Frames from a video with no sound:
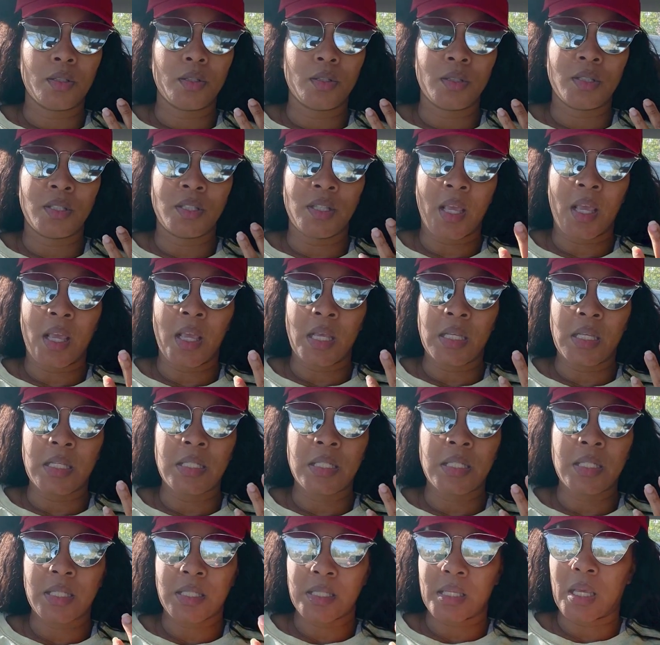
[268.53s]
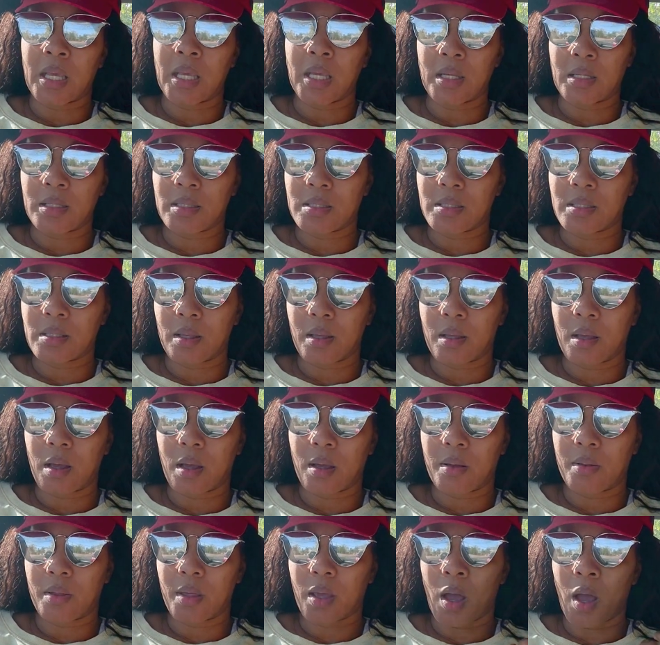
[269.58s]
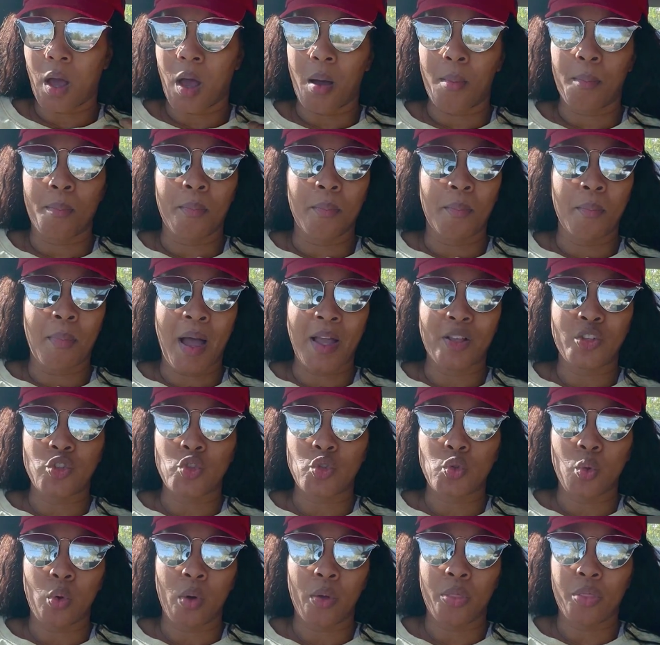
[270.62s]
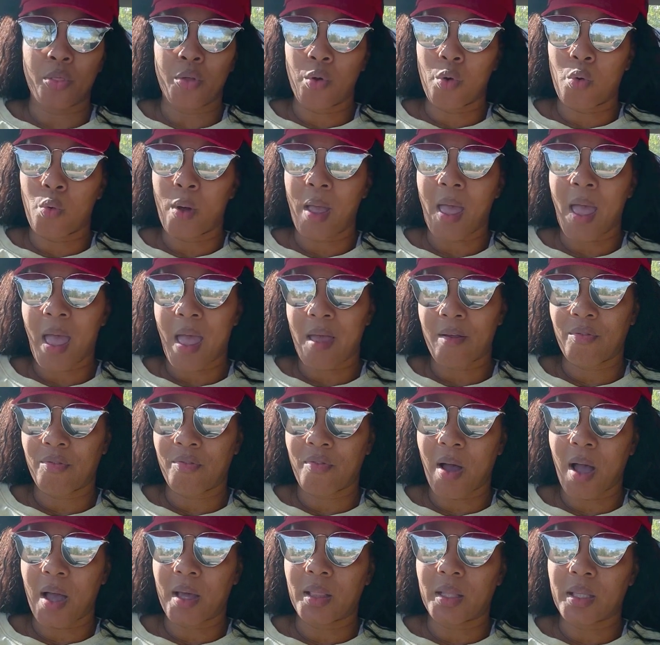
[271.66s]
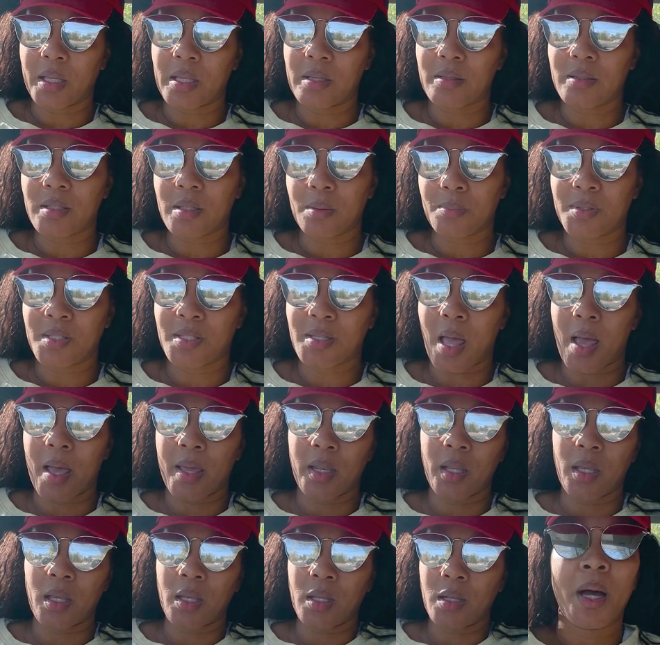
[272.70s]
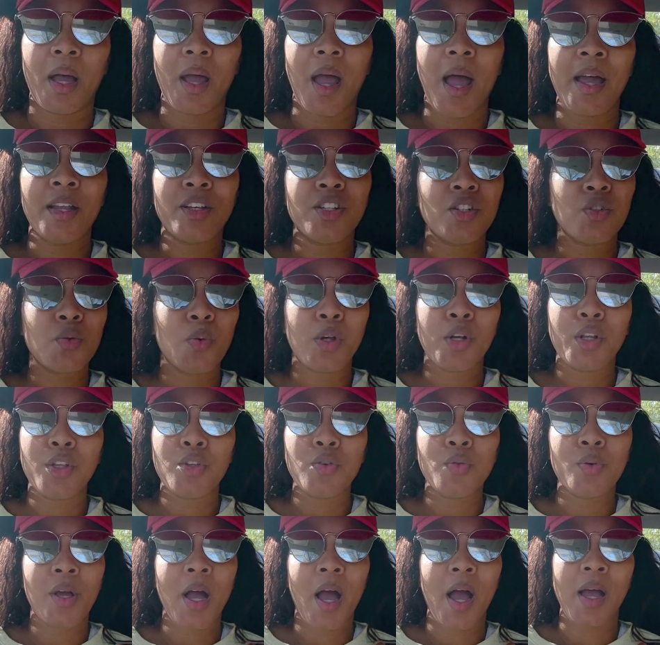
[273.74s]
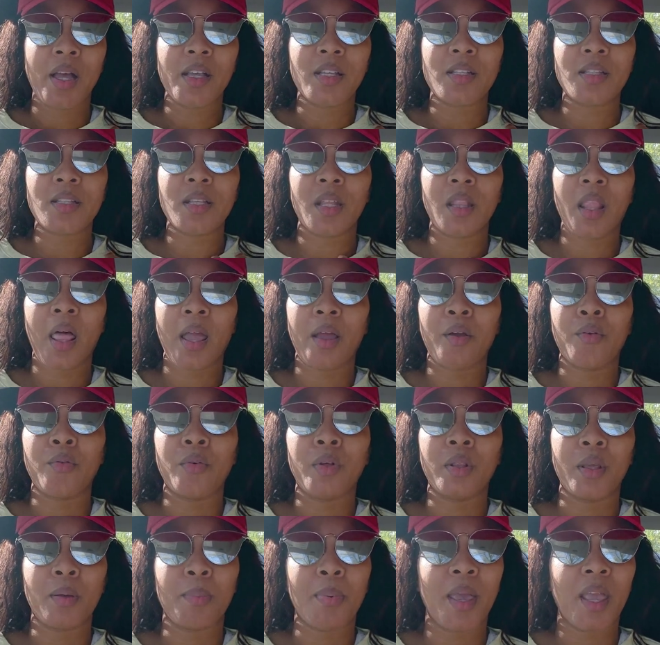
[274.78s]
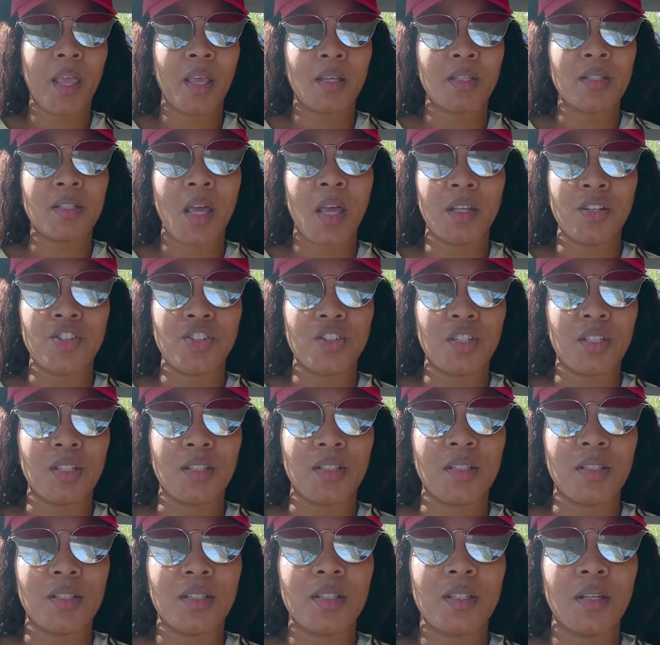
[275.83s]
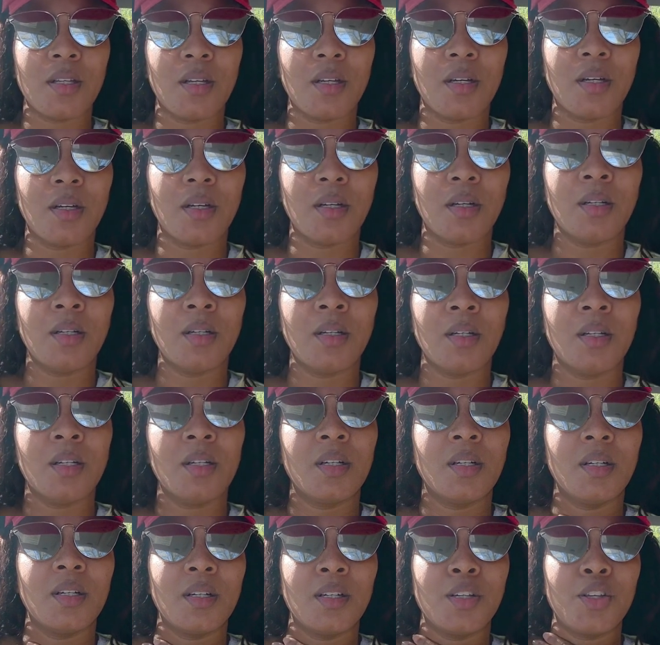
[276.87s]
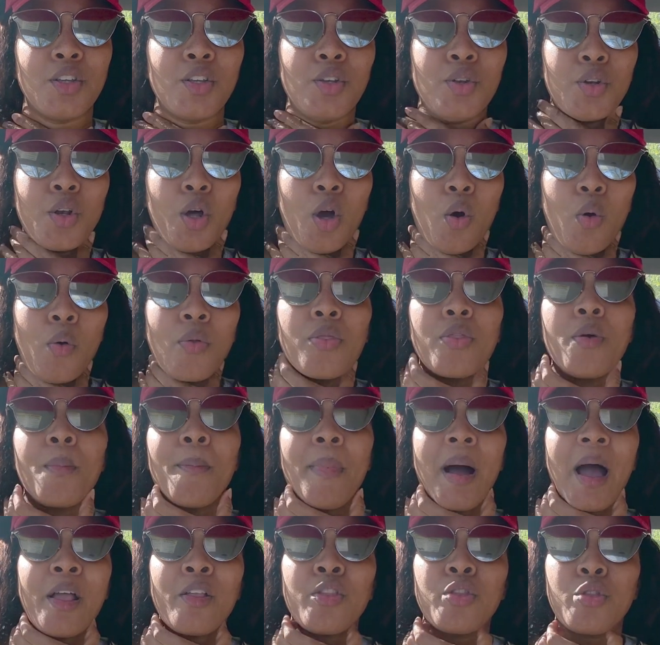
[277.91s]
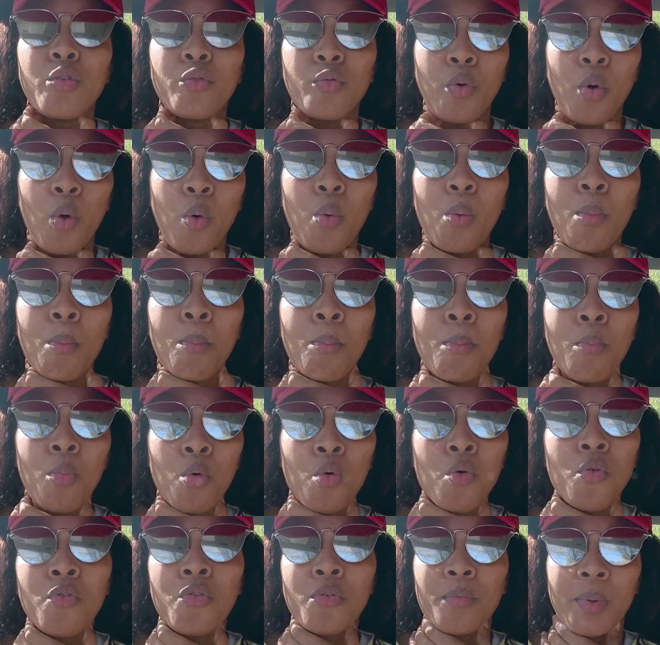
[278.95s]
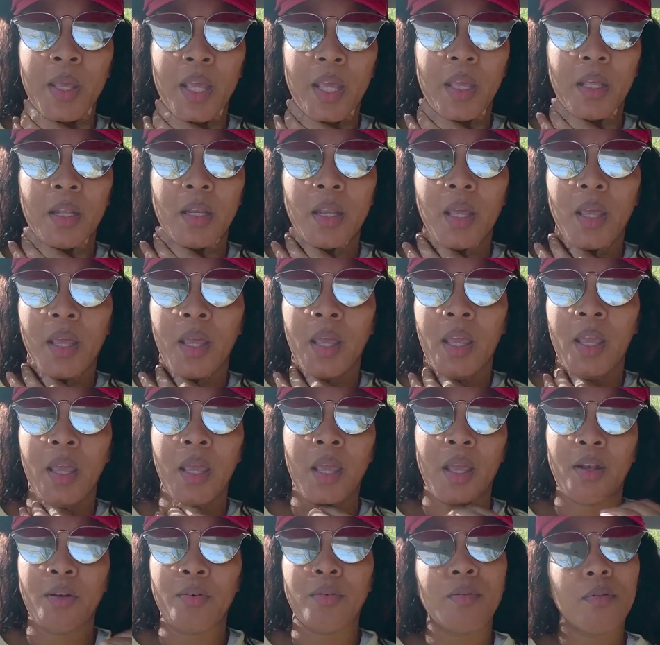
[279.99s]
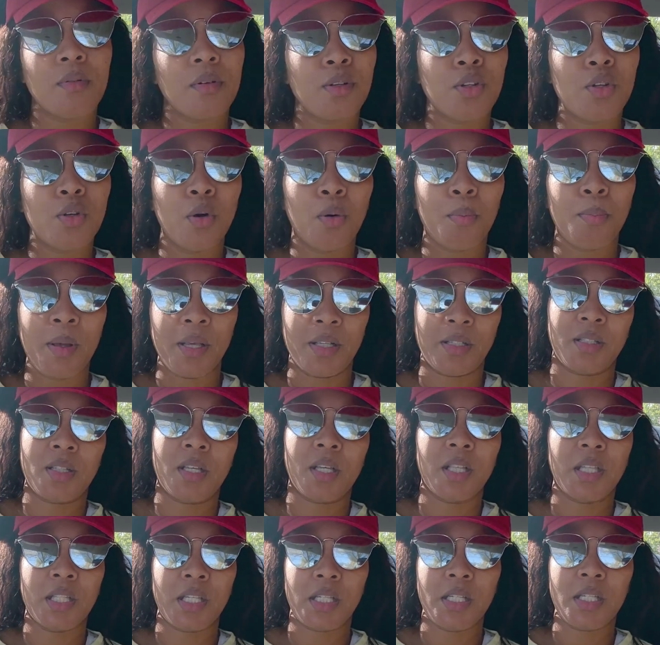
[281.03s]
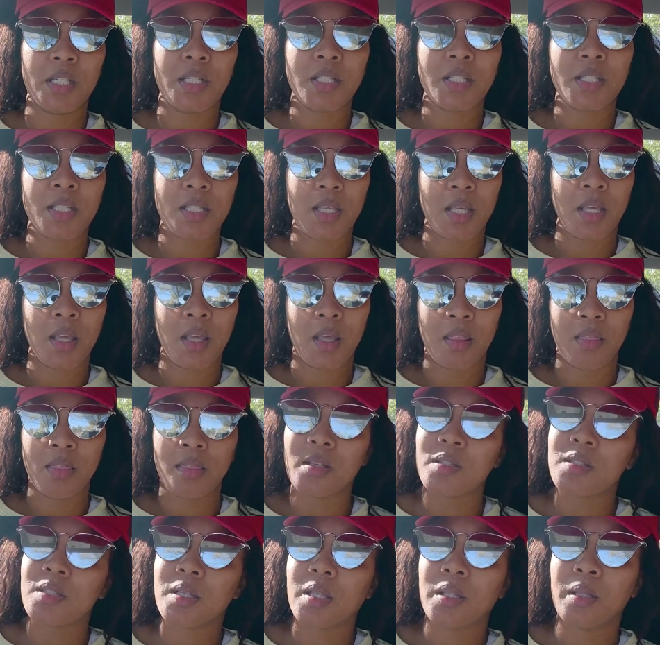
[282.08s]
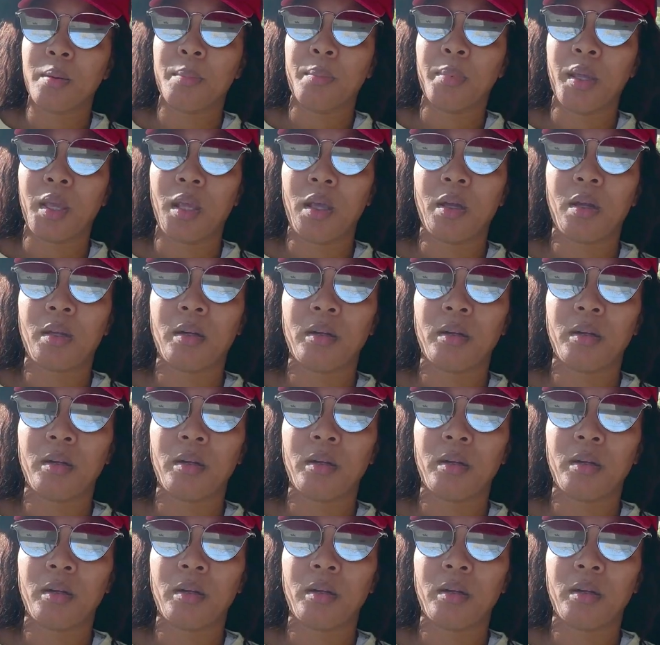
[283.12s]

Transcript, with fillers: day six, um, my sore throat had finally subsided. I just wanted you guys to like really pay attention to, you know, the my throat movement and you'll basically see it in this clip here.